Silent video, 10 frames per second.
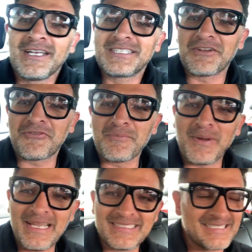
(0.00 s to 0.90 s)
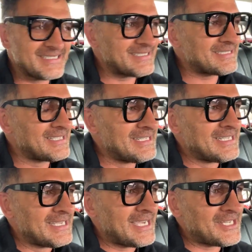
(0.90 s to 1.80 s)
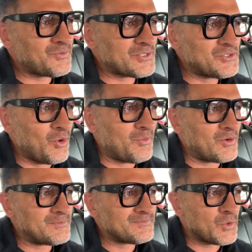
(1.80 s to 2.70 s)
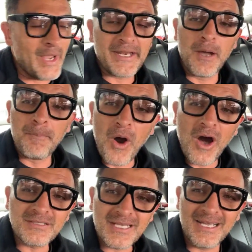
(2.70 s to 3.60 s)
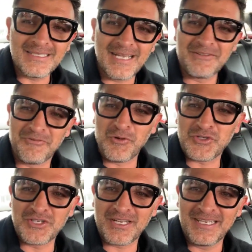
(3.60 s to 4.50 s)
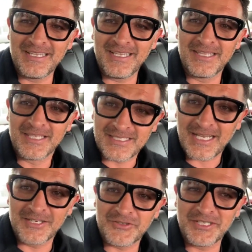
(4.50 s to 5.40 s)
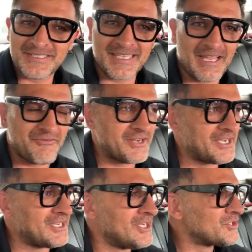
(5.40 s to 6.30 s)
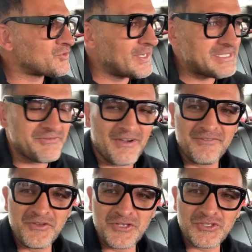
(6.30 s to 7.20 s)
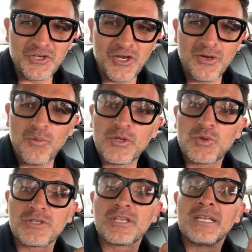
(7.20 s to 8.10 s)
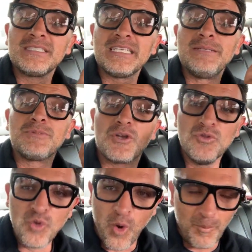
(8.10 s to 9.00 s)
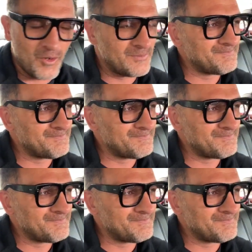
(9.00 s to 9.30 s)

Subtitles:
different places, and it was normal. We had apartheid, unfortunately, in this country, in South Africa, 25 years ago, which was deemed normal.